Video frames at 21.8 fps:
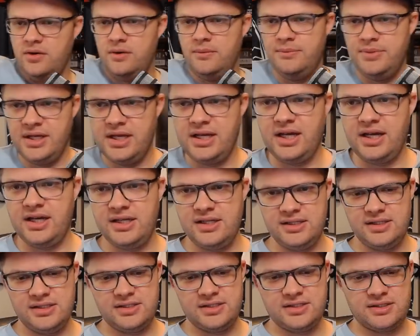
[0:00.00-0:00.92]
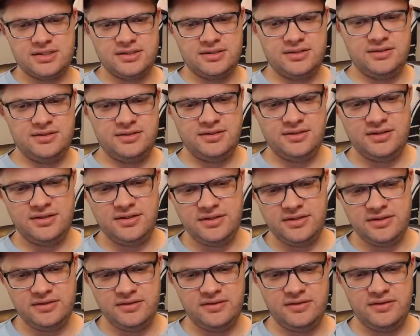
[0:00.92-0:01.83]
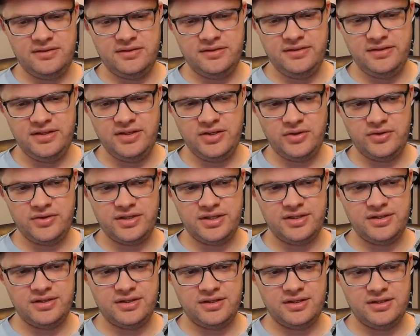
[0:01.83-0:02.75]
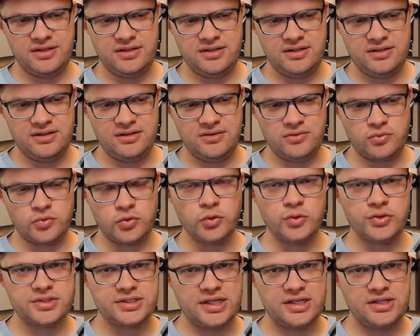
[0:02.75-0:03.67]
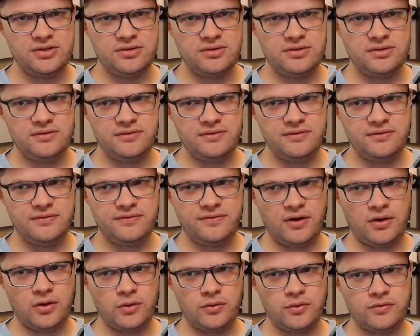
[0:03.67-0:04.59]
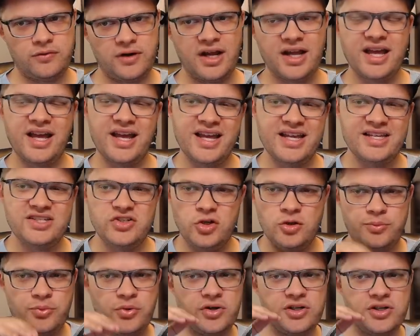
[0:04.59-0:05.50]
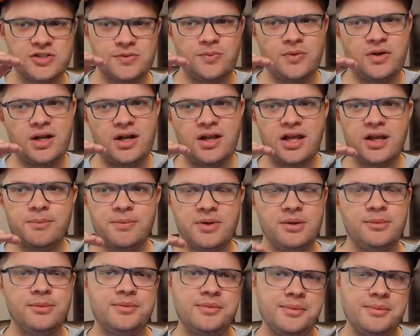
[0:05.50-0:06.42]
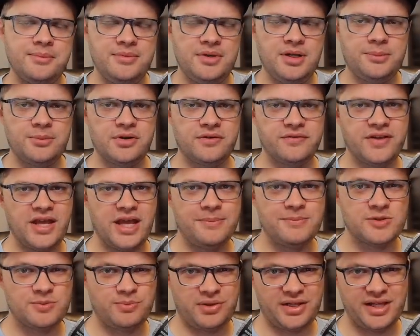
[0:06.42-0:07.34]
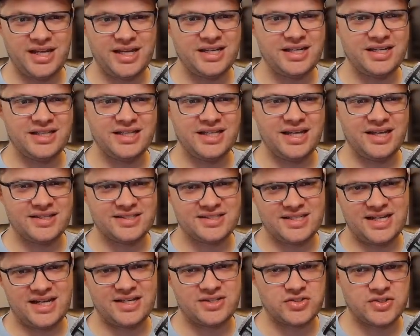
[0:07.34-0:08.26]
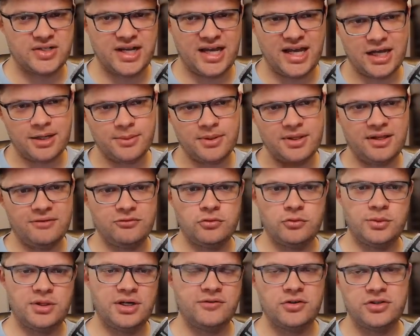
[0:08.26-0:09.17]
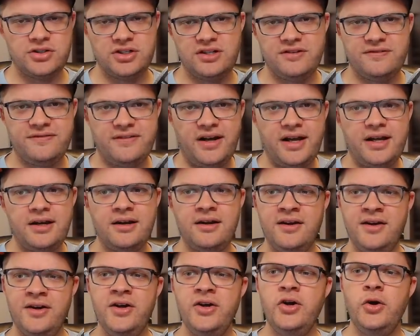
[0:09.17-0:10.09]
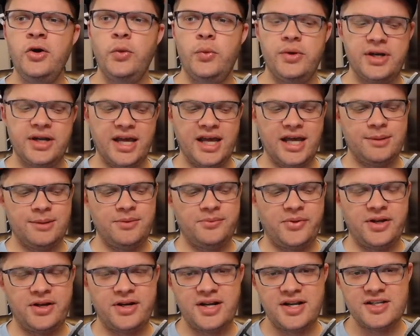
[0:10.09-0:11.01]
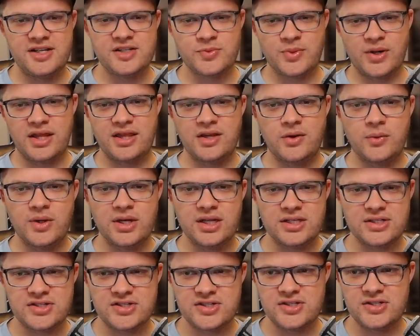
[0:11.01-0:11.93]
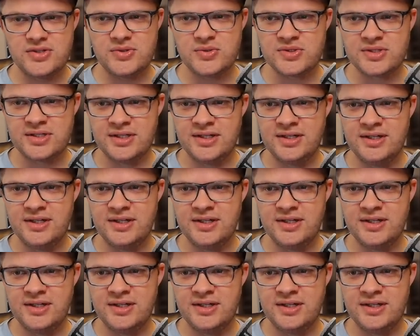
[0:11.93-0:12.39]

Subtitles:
Because the rule set you'd follow for, I guess you could put in some kind of like minimum number of games played in the LCS or academy level, whatever, to define what an academy player is, but I think we can just use,